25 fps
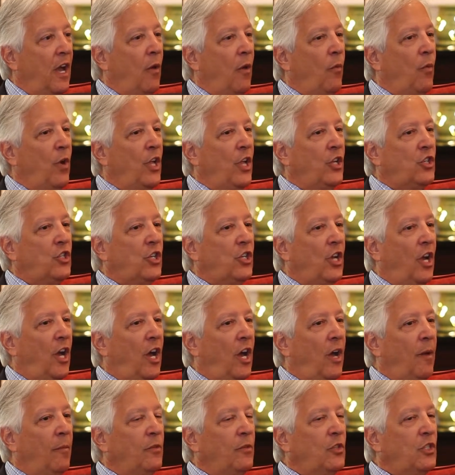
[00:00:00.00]
which
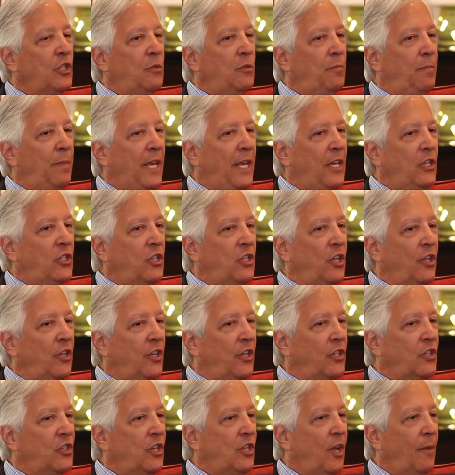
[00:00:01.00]
speaks to
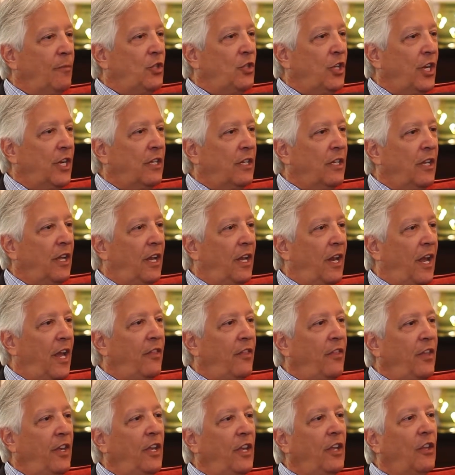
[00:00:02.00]
this subject, and I
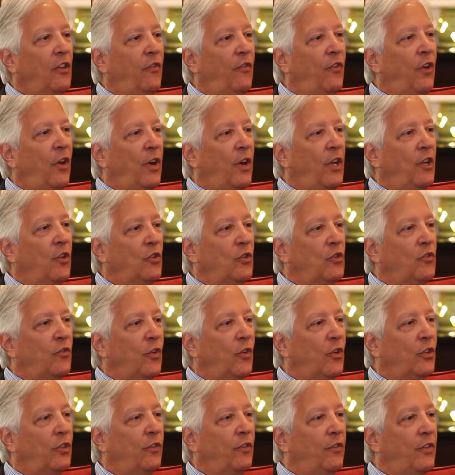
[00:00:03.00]
think it's very
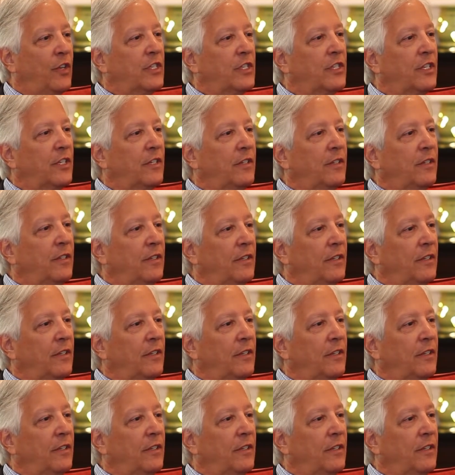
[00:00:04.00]
useful to visit.